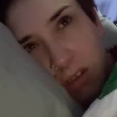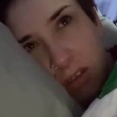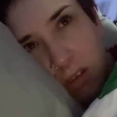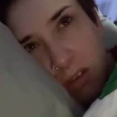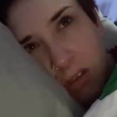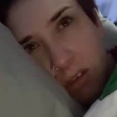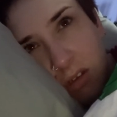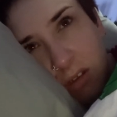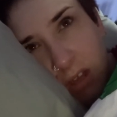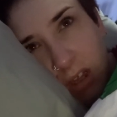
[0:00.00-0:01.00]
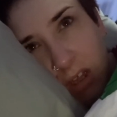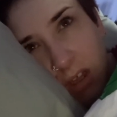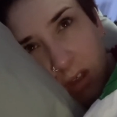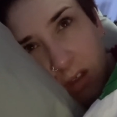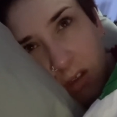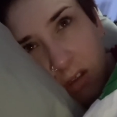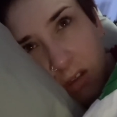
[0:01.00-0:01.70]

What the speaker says: [no speech]